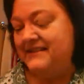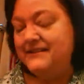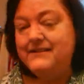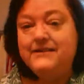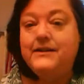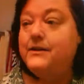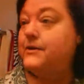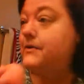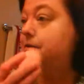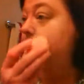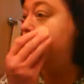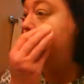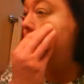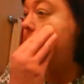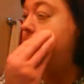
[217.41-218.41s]
So
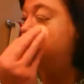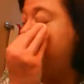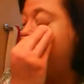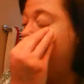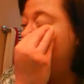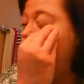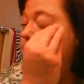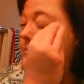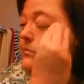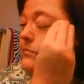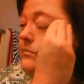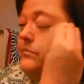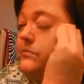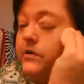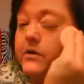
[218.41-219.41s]
then I take my
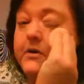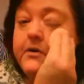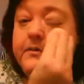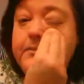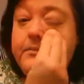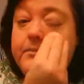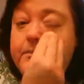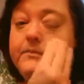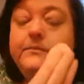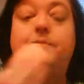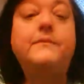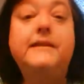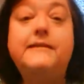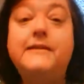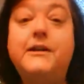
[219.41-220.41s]
beauty.
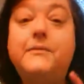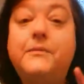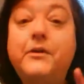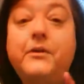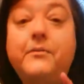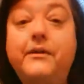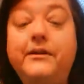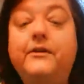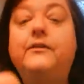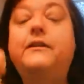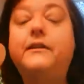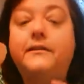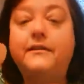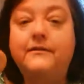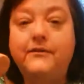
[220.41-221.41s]
It's not a beauty blender.
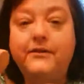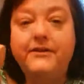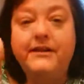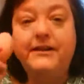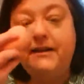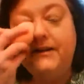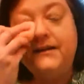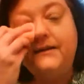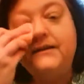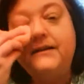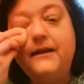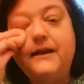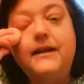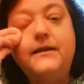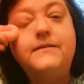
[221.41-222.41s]
It's a Real Techniques.
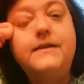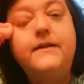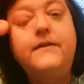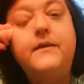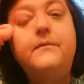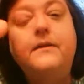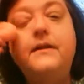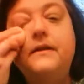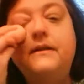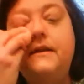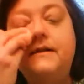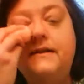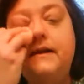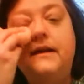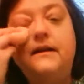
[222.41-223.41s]
I keep saying that, but
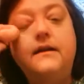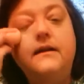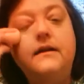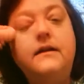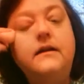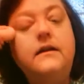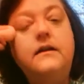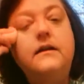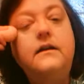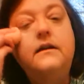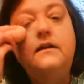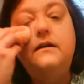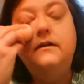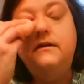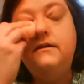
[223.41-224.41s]
it's
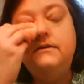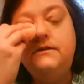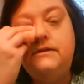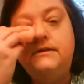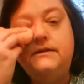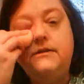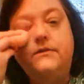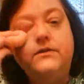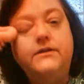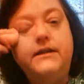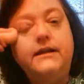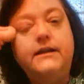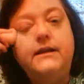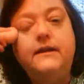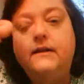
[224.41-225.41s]
just a Real
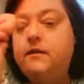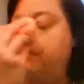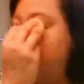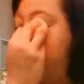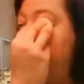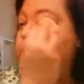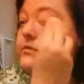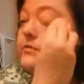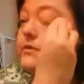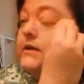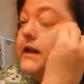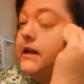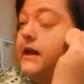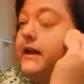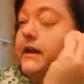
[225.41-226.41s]
Technique sponge. But
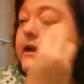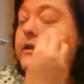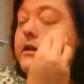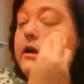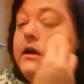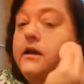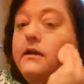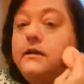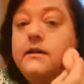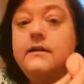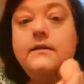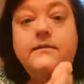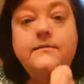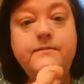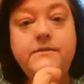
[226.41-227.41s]
I like it a lot.
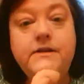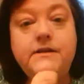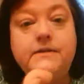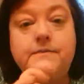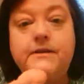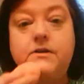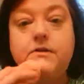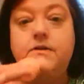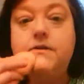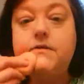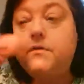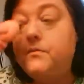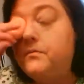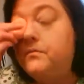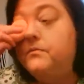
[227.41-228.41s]
Just make sure
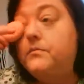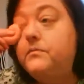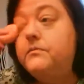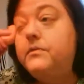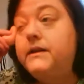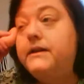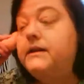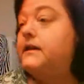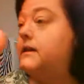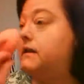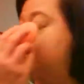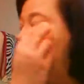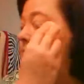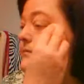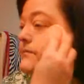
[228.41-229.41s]
it's real blended
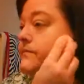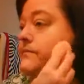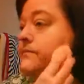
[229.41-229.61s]
in.